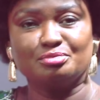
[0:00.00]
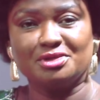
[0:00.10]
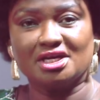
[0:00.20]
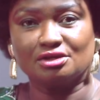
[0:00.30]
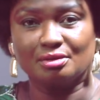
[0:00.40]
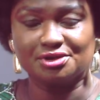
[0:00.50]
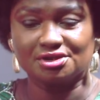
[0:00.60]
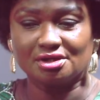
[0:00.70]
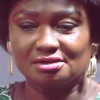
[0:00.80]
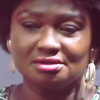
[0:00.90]
would be an
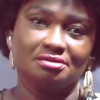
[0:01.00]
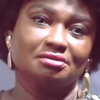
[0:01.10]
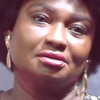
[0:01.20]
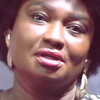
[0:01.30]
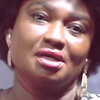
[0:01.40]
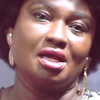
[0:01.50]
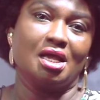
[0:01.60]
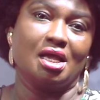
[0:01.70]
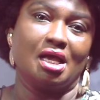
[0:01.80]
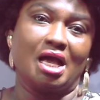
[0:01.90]
option. Mm.
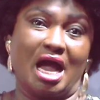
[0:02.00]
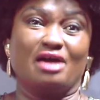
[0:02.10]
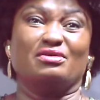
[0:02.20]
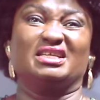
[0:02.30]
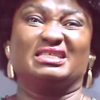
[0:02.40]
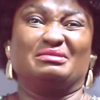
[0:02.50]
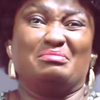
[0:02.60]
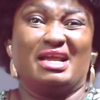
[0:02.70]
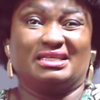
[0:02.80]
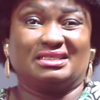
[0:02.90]

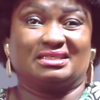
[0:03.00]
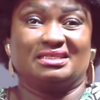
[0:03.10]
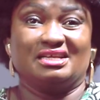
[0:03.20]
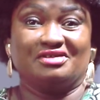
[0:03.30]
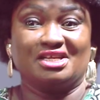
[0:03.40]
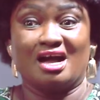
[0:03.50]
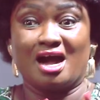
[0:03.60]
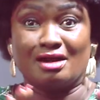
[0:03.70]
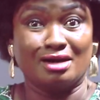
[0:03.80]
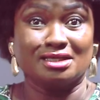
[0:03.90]
Harassment, living a
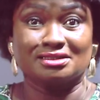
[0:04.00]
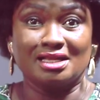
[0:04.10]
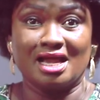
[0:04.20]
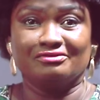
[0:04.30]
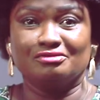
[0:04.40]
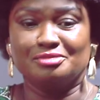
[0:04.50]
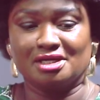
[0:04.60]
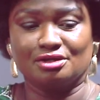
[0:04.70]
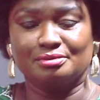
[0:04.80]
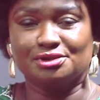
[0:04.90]
harassed life would be
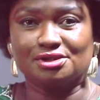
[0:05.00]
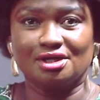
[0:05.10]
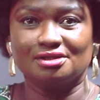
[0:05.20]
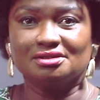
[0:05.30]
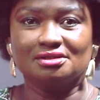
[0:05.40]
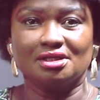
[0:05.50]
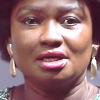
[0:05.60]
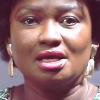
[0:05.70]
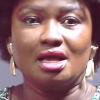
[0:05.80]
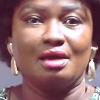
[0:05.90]
an option. Mm.
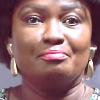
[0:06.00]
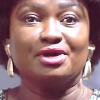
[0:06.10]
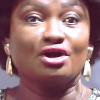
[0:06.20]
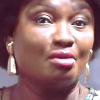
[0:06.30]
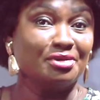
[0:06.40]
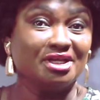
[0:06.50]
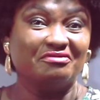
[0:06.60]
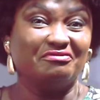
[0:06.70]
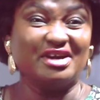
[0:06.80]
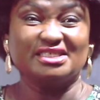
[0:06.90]
Becoming
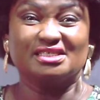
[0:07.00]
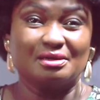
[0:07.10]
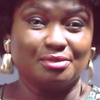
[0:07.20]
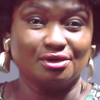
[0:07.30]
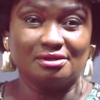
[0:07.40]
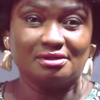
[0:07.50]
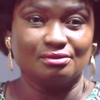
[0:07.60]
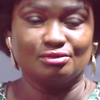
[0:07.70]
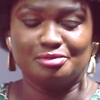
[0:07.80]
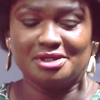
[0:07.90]
a vegetable
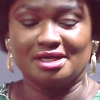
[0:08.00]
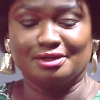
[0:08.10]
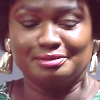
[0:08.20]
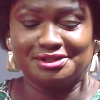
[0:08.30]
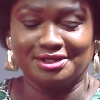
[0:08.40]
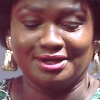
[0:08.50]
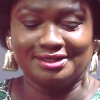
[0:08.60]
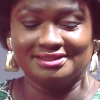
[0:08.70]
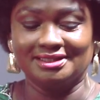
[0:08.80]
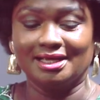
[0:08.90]
would be an option.
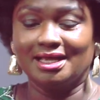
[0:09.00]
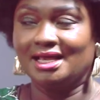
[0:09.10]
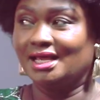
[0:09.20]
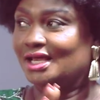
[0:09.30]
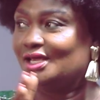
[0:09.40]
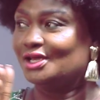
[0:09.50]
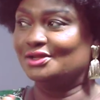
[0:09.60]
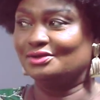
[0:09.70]
Mm. You